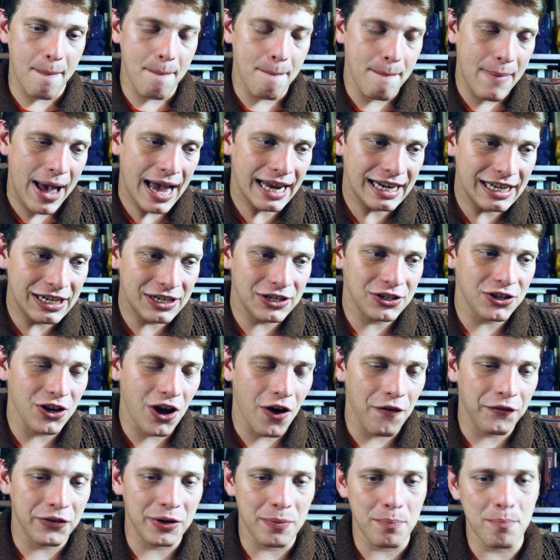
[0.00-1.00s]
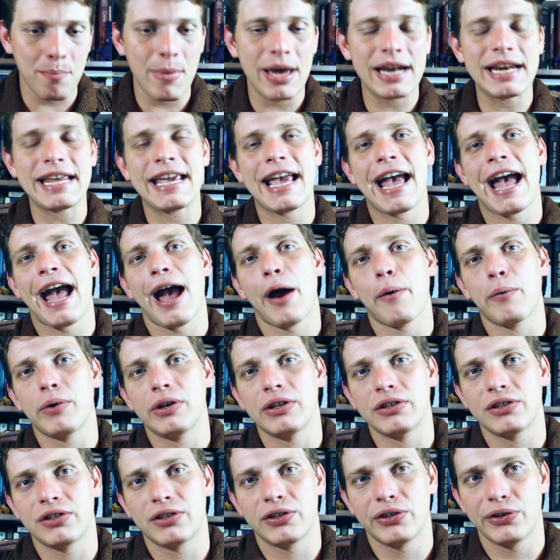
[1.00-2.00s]
managed after many
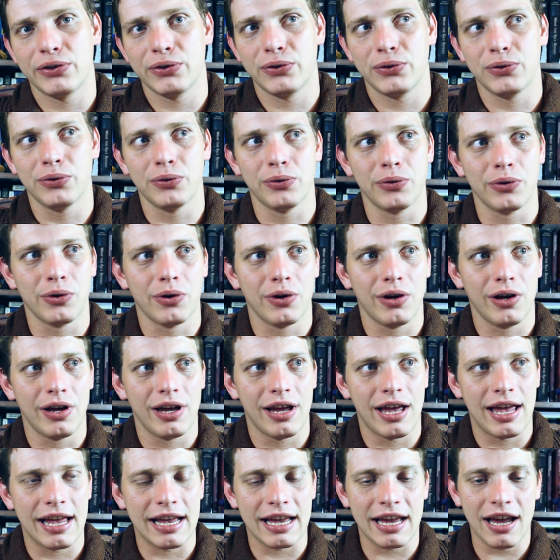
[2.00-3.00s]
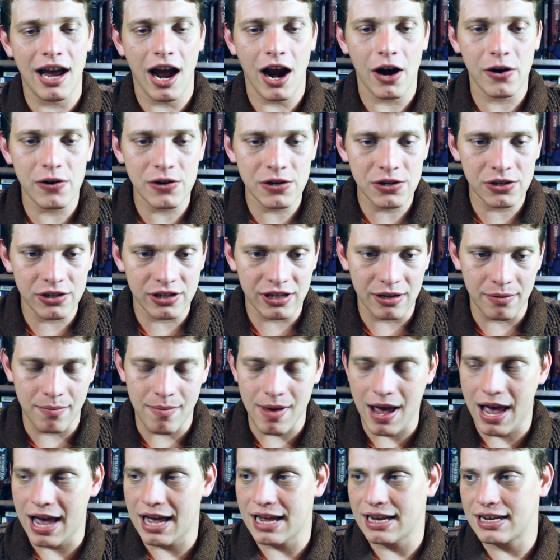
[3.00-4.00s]
hours to encourage
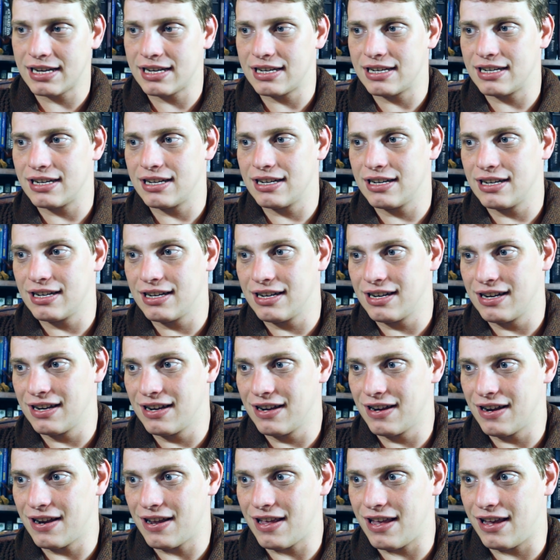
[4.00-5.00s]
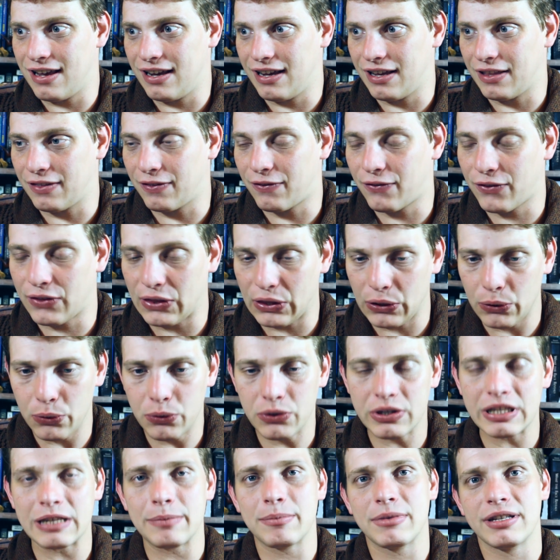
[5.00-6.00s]
them and
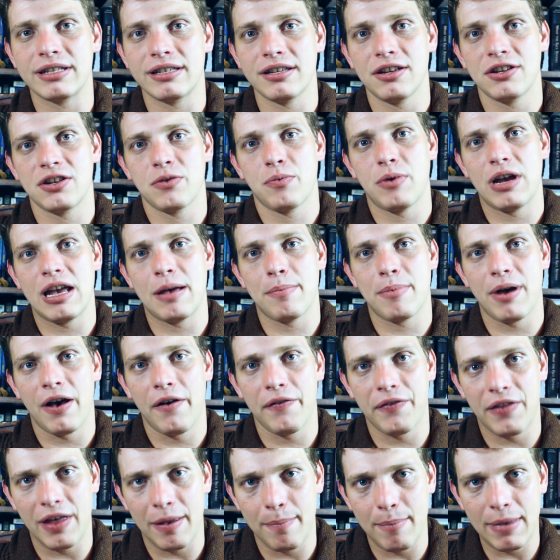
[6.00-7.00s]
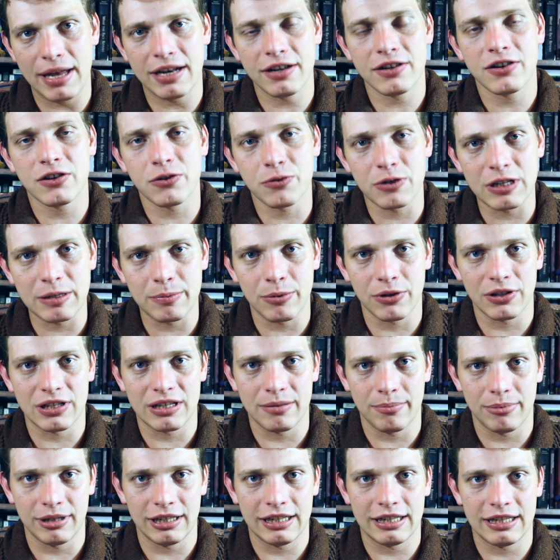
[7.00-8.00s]
enthuse them in such a way about their medical
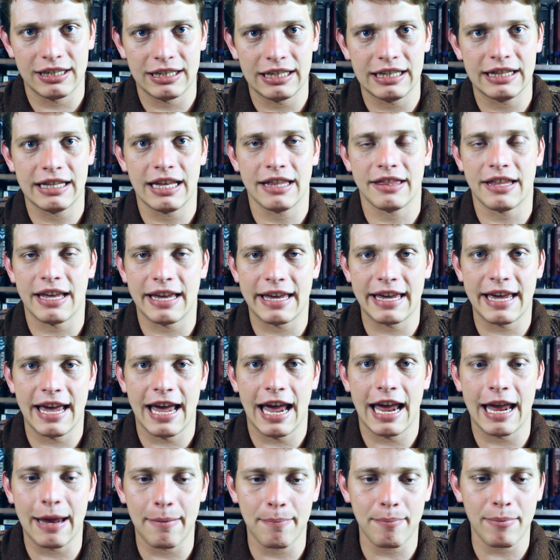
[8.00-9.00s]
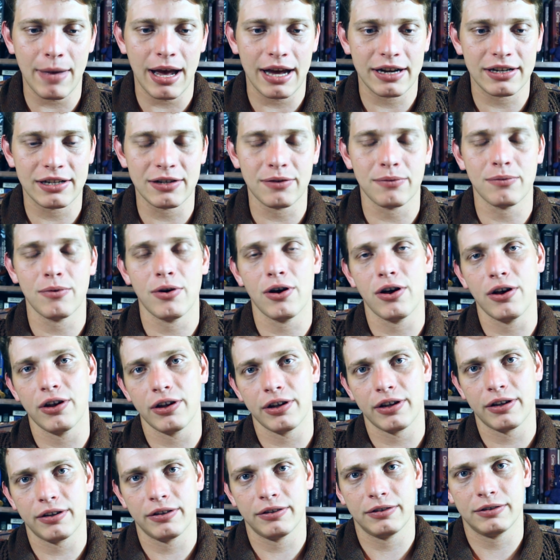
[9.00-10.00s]
responsibility that they came back to
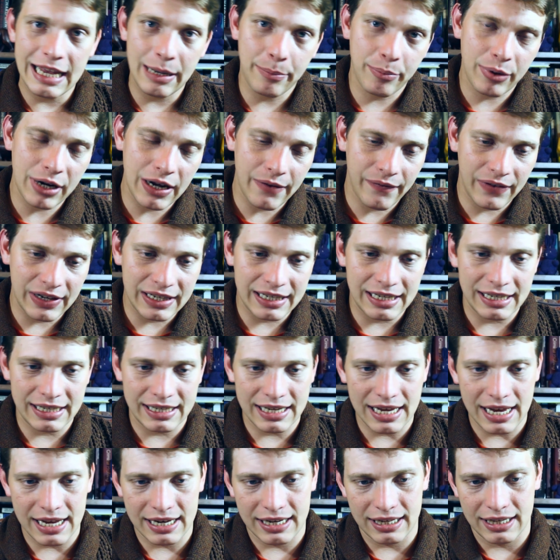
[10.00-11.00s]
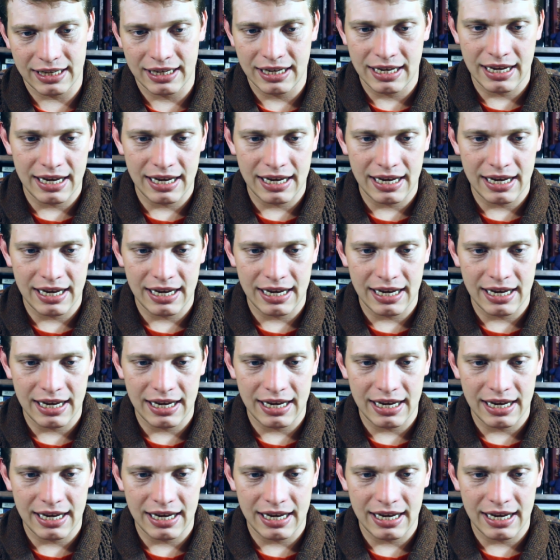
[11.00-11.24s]
work. He had previously said,